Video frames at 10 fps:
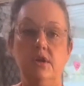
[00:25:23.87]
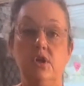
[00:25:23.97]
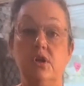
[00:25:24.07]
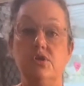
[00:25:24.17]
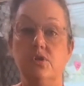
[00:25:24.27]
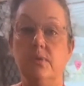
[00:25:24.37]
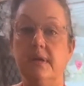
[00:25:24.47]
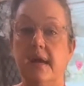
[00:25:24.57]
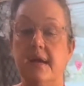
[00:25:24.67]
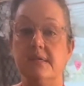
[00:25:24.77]
you could do
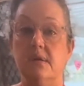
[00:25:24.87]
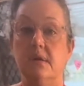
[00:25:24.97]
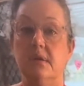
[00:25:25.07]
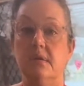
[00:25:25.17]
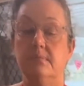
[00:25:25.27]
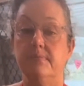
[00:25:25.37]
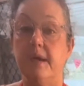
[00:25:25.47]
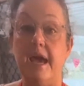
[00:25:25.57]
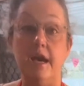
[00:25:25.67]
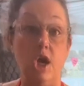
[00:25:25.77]
it as a
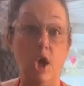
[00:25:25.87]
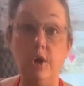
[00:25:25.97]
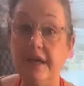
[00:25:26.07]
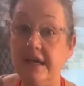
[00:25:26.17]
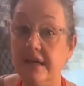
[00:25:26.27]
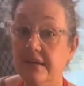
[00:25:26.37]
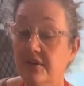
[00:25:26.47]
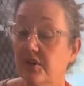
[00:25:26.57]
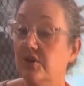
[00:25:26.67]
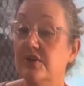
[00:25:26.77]
cannelloni.
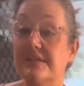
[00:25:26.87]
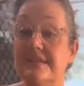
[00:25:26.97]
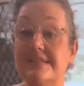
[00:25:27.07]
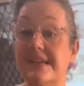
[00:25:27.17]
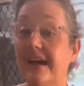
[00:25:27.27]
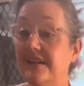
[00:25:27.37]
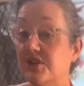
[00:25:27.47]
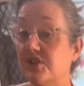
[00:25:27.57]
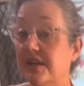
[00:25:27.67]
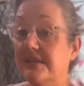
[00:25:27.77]
You could use
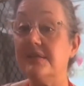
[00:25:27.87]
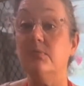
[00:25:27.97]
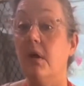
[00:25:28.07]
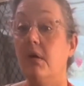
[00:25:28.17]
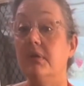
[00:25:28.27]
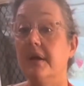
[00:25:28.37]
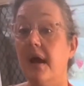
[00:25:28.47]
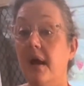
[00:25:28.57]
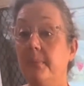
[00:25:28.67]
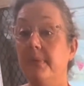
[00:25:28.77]
lasagna sheets and roll it
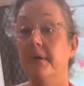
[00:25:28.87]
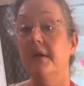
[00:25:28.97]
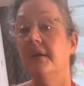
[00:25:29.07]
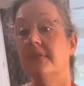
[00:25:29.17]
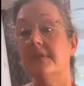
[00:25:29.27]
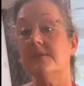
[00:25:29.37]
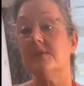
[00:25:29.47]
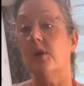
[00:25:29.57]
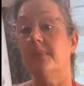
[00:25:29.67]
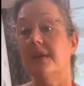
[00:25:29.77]
up. There's
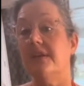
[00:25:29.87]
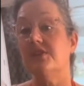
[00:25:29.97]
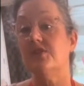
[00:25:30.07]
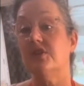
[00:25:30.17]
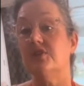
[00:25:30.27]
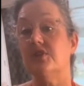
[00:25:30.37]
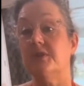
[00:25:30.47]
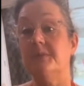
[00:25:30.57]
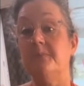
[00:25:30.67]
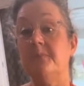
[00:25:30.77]
so many things you can do.
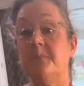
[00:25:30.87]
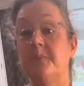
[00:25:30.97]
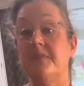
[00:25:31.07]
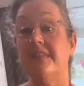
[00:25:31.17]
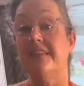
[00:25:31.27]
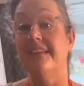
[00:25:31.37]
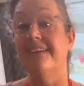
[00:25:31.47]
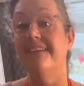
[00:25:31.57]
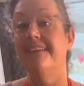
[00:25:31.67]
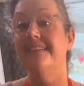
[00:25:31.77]

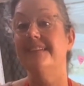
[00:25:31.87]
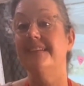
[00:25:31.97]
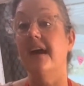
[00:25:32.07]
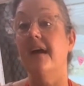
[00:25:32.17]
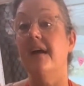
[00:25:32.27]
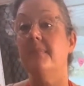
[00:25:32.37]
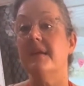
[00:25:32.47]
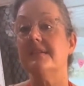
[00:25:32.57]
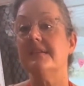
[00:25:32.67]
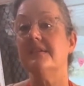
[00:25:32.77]
Yum,
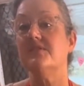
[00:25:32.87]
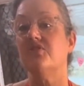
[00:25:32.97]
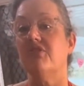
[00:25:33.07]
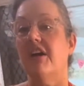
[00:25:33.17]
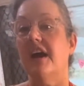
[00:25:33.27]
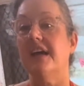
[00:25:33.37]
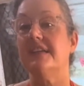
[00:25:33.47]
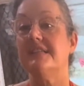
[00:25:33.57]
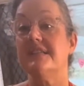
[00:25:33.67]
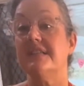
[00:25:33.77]
that sounds great.